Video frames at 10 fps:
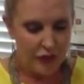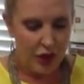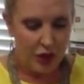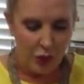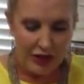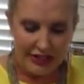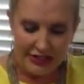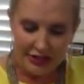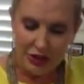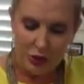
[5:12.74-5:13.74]
What is
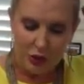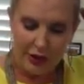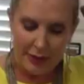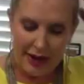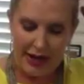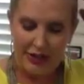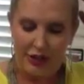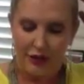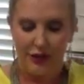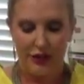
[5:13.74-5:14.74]
the story behind
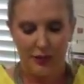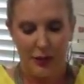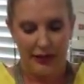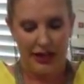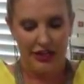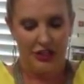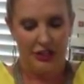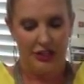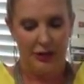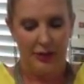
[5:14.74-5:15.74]
your first publication